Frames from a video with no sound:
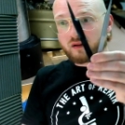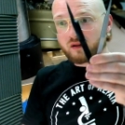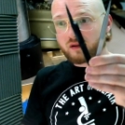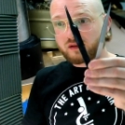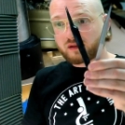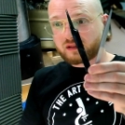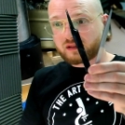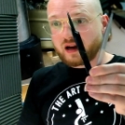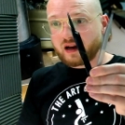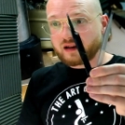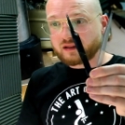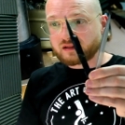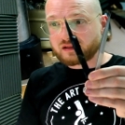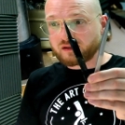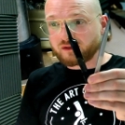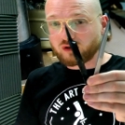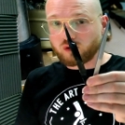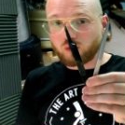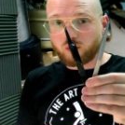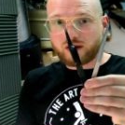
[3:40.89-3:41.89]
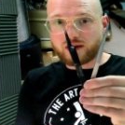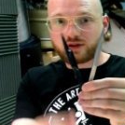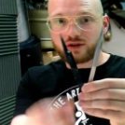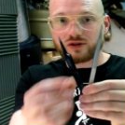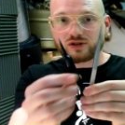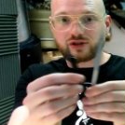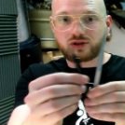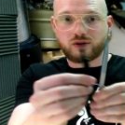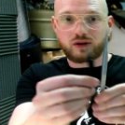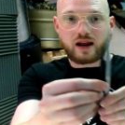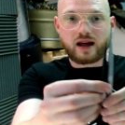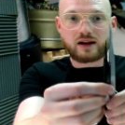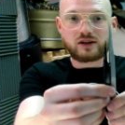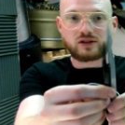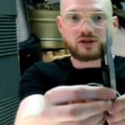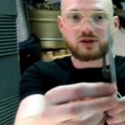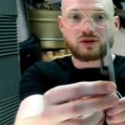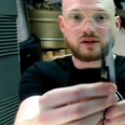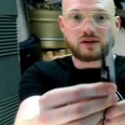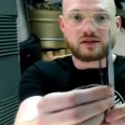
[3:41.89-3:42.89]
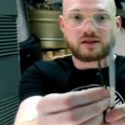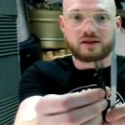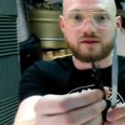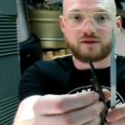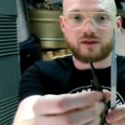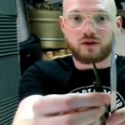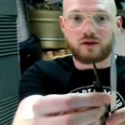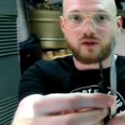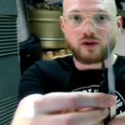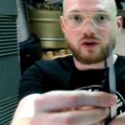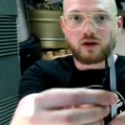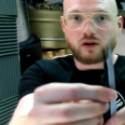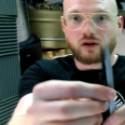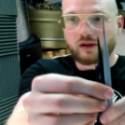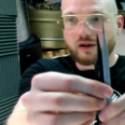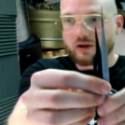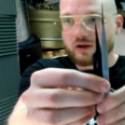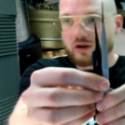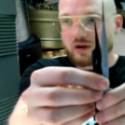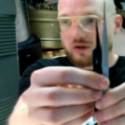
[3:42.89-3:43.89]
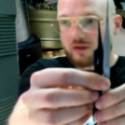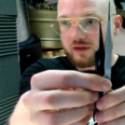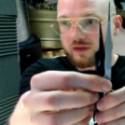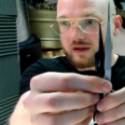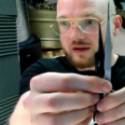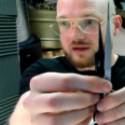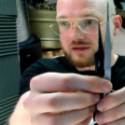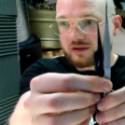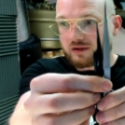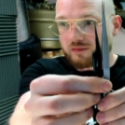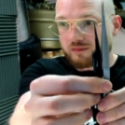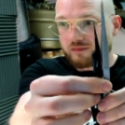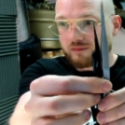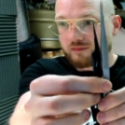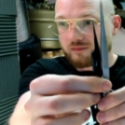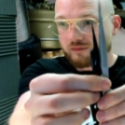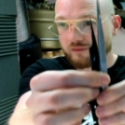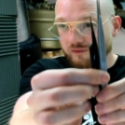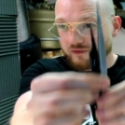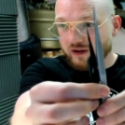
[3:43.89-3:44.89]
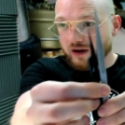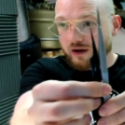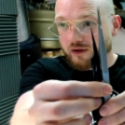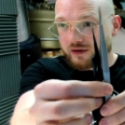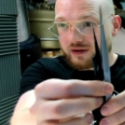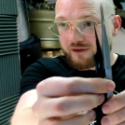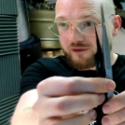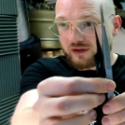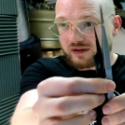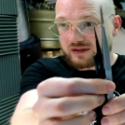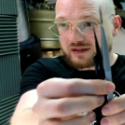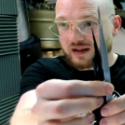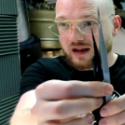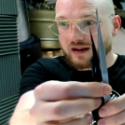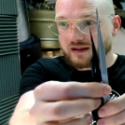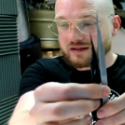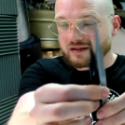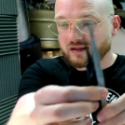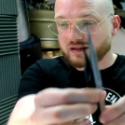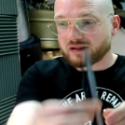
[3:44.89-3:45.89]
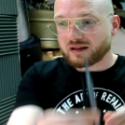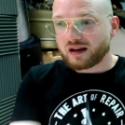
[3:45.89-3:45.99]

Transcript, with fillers: sizes of tweezers, you can actually you can see very, very clear here that these are very different sizes,